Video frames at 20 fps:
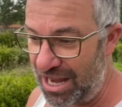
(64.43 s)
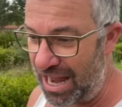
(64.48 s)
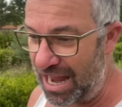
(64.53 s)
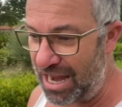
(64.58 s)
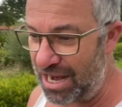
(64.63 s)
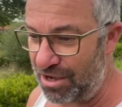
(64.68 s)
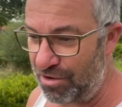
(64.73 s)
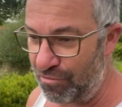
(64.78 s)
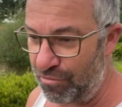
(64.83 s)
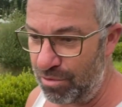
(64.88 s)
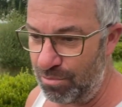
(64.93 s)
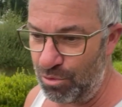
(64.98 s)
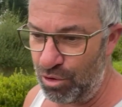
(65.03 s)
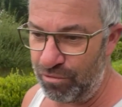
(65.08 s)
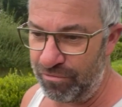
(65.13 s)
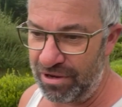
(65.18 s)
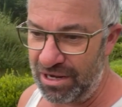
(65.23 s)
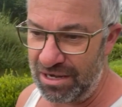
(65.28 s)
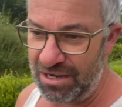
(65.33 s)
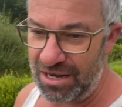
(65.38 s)
and
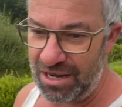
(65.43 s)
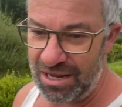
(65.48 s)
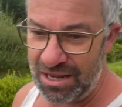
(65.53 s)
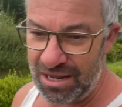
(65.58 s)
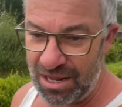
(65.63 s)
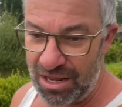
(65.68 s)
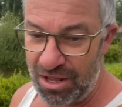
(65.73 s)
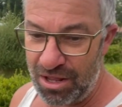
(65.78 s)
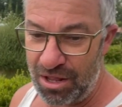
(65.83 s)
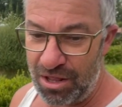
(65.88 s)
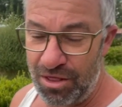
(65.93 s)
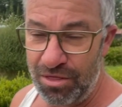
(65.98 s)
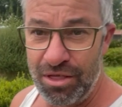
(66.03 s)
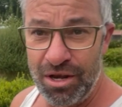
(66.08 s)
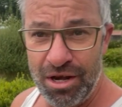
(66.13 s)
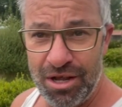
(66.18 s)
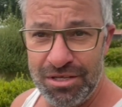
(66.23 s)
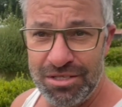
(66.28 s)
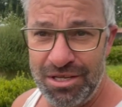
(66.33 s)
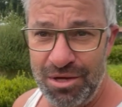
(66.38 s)
removing the
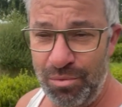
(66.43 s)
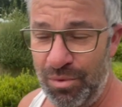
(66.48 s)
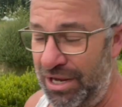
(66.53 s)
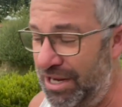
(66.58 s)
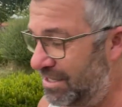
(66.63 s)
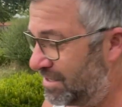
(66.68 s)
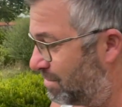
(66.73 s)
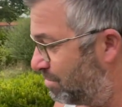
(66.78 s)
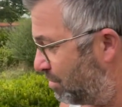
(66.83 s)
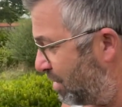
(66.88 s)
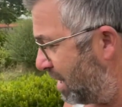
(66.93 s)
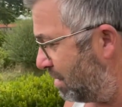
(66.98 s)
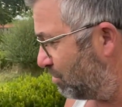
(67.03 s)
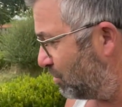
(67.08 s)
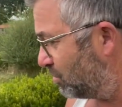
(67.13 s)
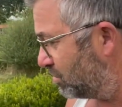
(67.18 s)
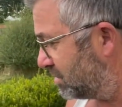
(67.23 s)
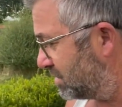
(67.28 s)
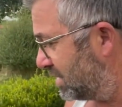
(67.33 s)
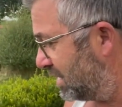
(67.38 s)
nasty weeds and
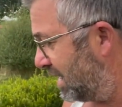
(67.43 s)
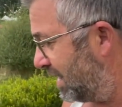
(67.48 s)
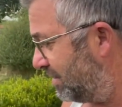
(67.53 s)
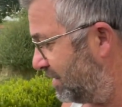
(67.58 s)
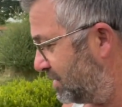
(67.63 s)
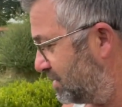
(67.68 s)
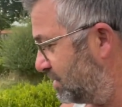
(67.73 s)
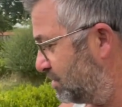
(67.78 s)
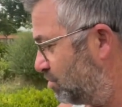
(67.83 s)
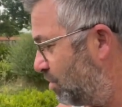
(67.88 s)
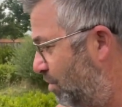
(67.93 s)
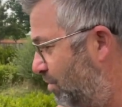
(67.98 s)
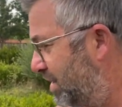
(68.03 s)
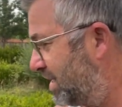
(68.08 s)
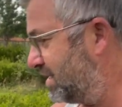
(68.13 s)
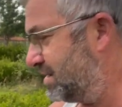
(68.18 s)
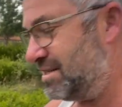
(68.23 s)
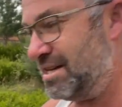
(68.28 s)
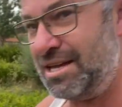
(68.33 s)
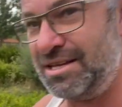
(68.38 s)
brambles. And this is what we're
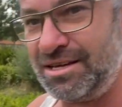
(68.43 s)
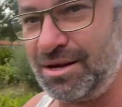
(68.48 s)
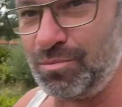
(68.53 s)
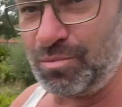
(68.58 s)
contending